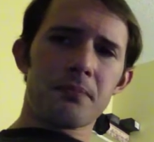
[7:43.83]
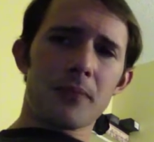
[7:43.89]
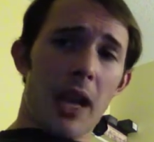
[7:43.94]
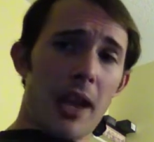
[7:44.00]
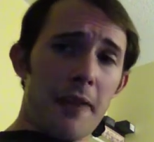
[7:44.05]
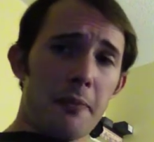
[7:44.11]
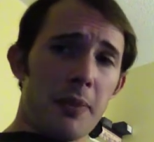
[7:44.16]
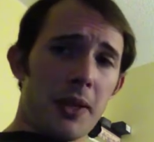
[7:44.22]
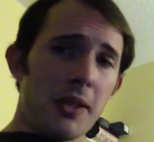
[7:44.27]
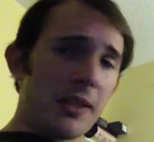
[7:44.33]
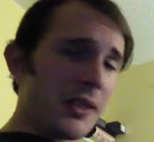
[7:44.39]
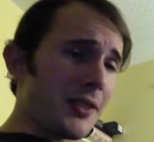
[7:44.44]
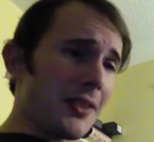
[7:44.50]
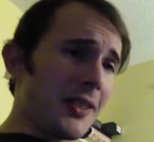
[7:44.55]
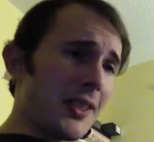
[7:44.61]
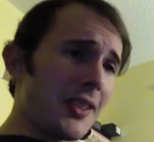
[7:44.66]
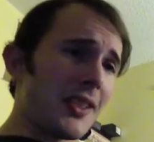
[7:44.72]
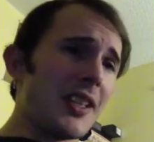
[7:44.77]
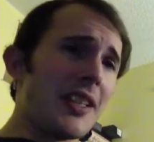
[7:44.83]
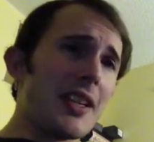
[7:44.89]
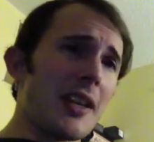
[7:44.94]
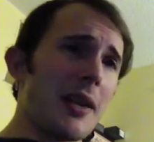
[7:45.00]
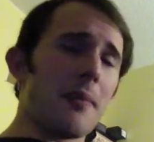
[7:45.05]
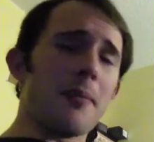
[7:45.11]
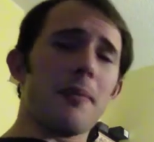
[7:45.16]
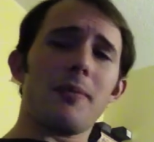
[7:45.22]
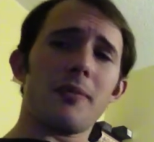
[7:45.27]
I've personally seen
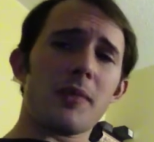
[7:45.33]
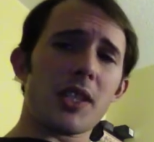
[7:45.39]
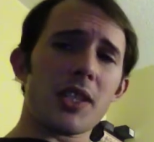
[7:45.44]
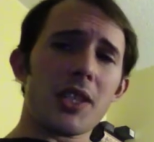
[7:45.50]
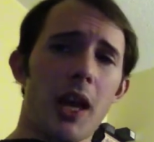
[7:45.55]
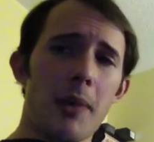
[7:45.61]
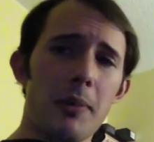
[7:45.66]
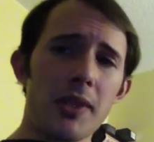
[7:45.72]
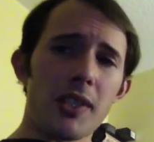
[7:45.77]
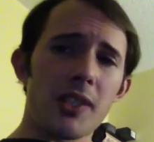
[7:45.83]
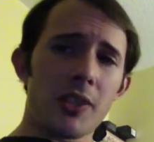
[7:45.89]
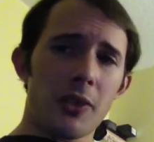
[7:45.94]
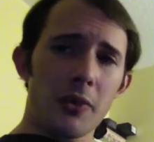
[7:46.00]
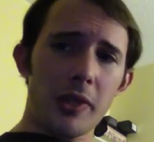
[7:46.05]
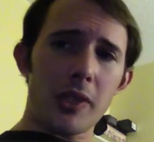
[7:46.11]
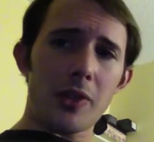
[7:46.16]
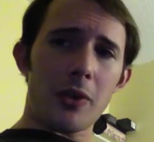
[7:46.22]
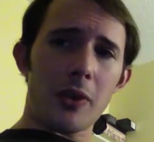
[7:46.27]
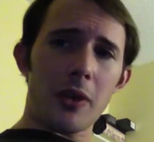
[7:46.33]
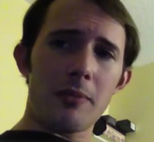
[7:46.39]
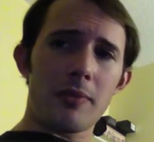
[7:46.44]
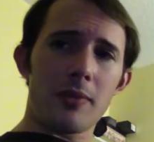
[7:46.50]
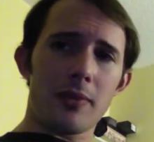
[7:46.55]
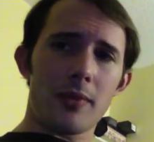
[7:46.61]
Him stop a snowstorm